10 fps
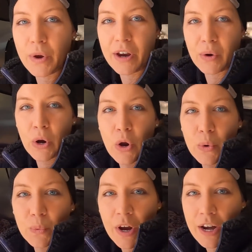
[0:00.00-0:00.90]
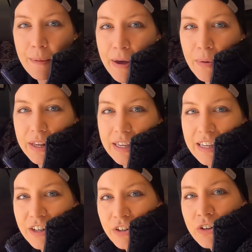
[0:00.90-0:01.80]
where right about
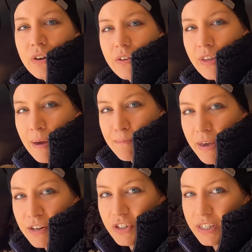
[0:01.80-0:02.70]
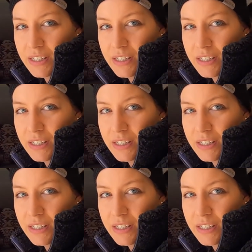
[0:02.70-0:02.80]
here, that bench